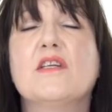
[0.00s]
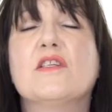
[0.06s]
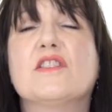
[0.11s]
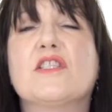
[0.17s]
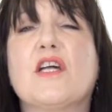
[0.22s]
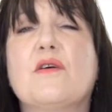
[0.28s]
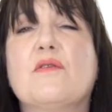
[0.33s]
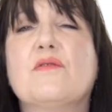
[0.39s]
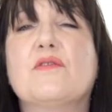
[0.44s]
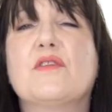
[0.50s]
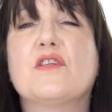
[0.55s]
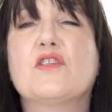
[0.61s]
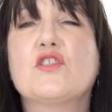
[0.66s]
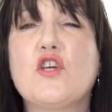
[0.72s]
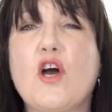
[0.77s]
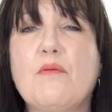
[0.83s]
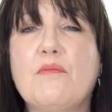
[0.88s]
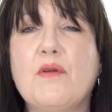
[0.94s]
So the
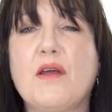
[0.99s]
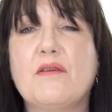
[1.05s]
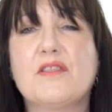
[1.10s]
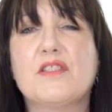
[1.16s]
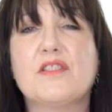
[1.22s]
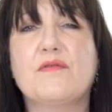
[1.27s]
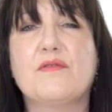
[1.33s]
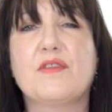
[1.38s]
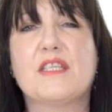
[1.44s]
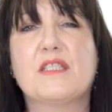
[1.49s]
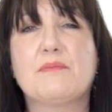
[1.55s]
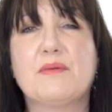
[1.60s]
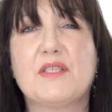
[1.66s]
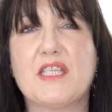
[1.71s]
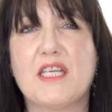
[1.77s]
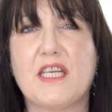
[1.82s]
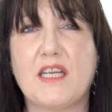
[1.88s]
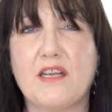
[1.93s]
top notes of this
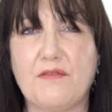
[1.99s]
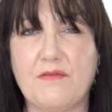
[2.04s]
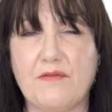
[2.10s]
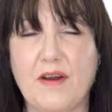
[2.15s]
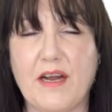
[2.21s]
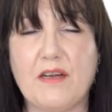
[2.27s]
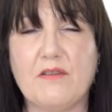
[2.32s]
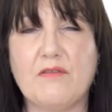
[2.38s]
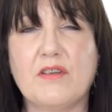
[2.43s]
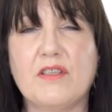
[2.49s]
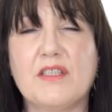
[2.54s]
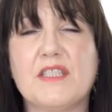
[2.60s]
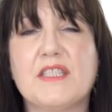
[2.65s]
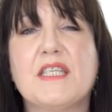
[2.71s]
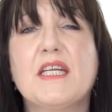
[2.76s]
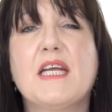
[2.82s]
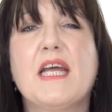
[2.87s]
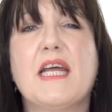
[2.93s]
particular
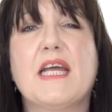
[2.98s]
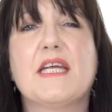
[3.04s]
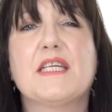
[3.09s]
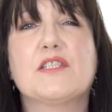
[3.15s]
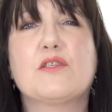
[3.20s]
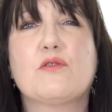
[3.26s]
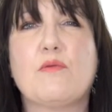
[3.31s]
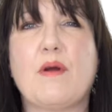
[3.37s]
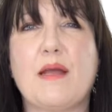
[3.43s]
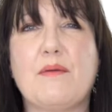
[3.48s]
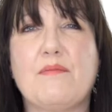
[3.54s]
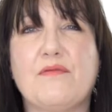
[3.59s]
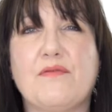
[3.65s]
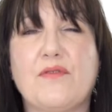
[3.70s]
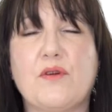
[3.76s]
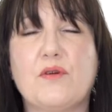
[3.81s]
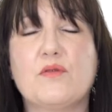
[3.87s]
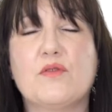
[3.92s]
fragrance is
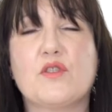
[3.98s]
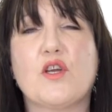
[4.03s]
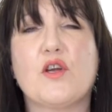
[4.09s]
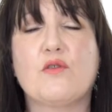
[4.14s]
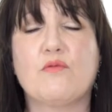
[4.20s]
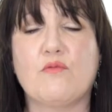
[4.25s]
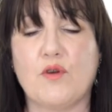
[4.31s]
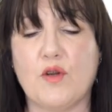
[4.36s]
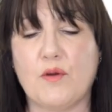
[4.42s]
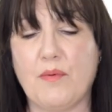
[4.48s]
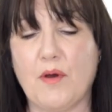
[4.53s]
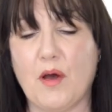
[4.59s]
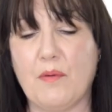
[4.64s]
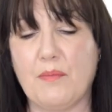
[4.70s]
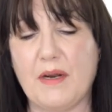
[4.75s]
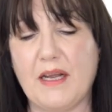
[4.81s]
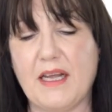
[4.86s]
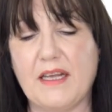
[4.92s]
grapefruit and
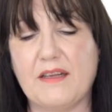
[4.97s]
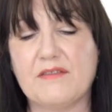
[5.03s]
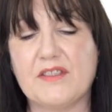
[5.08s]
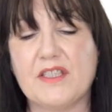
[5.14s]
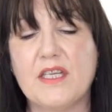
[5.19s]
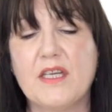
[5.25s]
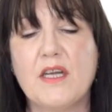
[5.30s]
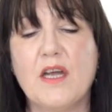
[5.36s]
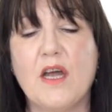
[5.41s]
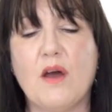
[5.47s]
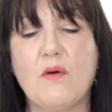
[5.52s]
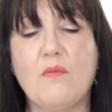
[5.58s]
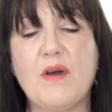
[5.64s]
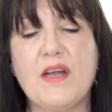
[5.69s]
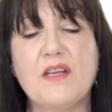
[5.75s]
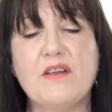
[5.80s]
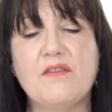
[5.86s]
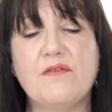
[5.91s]
rhubarb leaves. And
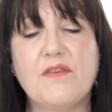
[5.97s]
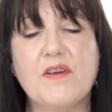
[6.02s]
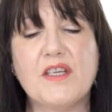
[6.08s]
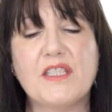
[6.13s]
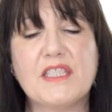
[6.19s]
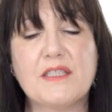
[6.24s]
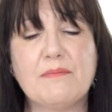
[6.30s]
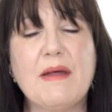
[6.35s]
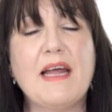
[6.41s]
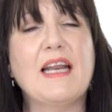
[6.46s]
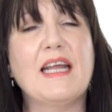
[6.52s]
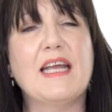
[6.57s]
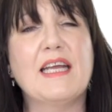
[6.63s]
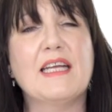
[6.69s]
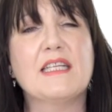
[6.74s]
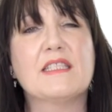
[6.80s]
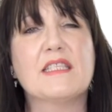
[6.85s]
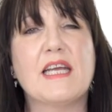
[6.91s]
when you first smell
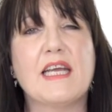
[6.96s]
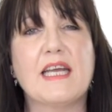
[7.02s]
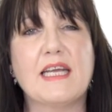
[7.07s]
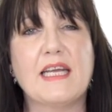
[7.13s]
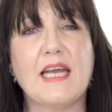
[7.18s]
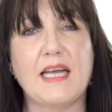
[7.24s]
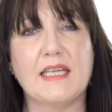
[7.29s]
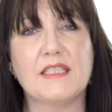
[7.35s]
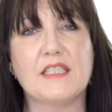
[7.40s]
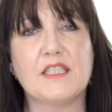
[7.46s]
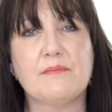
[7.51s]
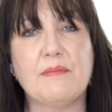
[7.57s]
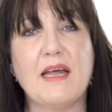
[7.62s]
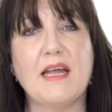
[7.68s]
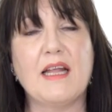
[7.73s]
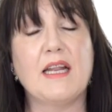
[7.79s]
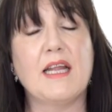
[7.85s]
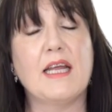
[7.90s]
it, it can
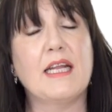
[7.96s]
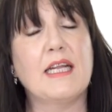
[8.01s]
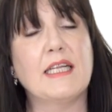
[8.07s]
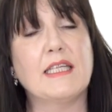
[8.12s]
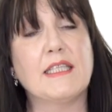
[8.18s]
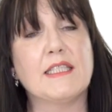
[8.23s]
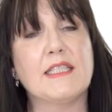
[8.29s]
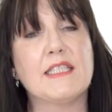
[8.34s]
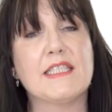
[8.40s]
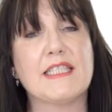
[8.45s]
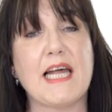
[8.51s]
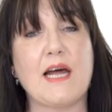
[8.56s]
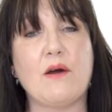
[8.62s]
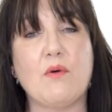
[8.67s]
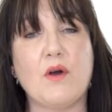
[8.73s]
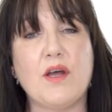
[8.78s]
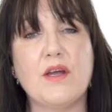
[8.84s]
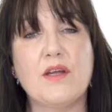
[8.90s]
smell a little
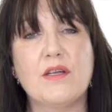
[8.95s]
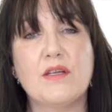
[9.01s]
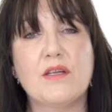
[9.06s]
sour.